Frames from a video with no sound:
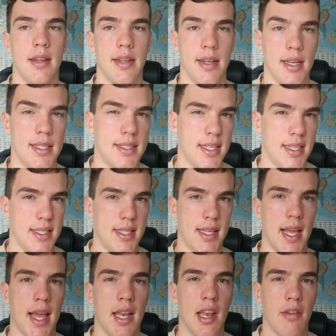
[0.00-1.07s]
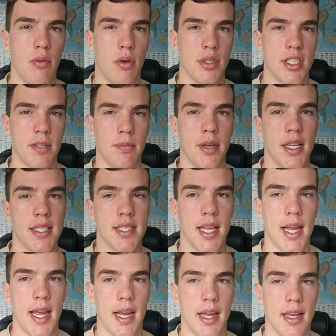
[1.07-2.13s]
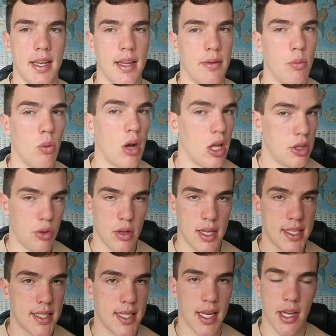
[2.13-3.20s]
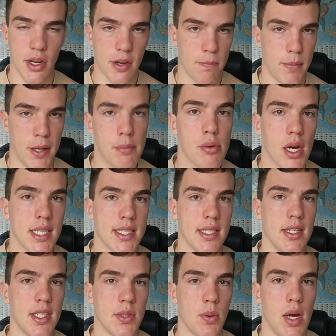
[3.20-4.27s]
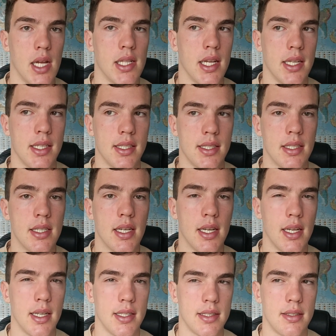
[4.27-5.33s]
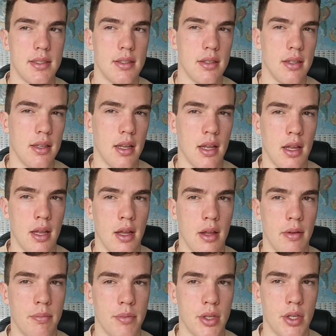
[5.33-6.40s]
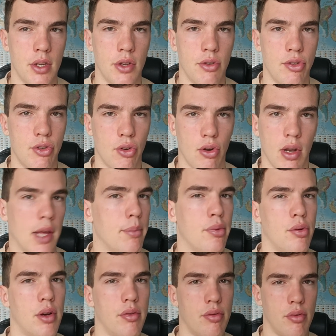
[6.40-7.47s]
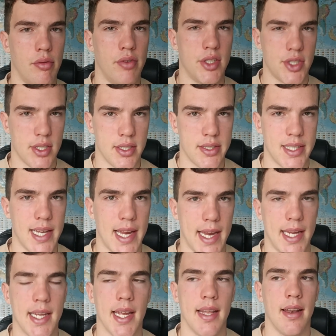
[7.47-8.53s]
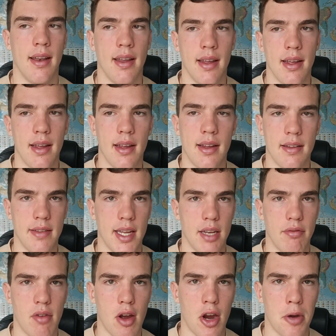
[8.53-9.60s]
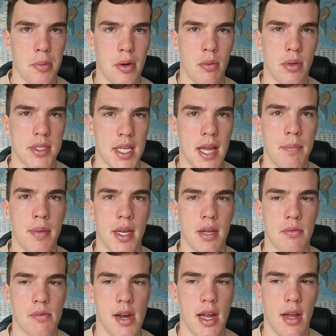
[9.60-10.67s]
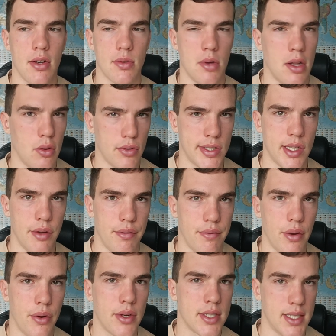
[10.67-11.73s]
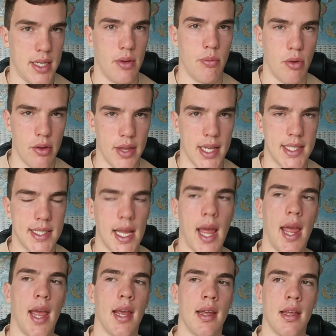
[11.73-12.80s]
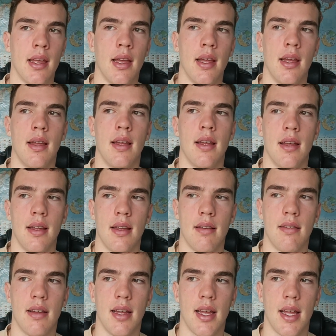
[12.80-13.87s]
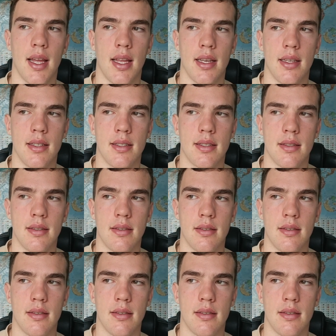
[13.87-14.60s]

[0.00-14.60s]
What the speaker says: and listening to the end of what somebody's saying. And while you're listening, you can be present as well, and use your peripheral vision to take in the environment, what's happening around, while also focusing on what they're saying. And